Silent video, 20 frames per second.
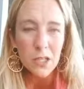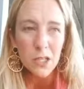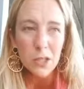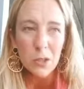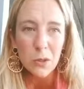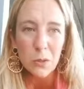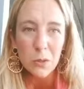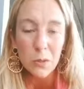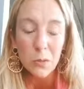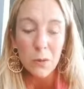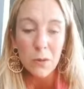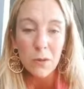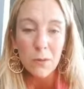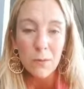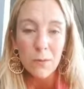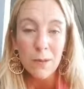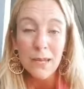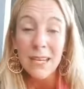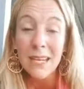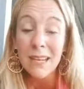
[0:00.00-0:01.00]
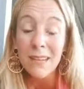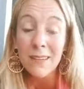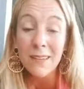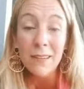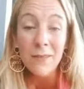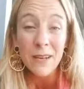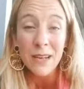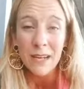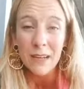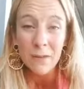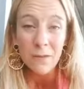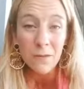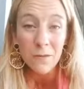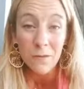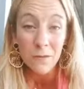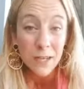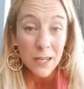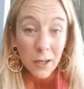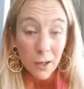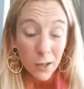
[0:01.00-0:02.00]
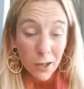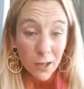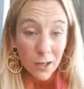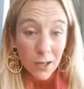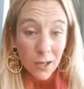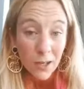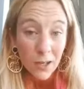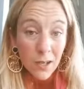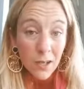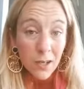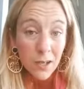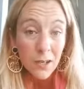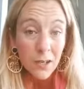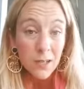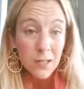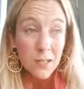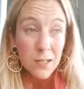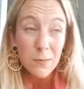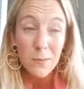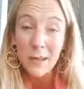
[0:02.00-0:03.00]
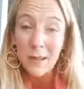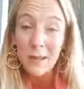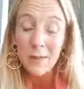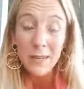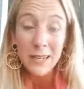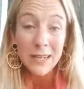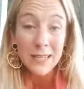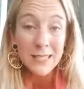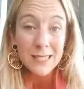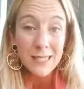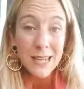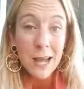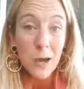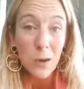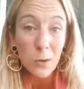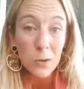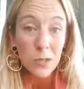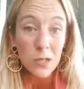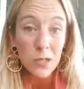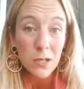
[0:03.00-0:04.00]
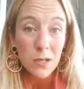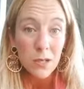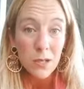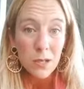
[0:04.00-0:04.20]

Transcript: to be living in fear, to be living in doubt,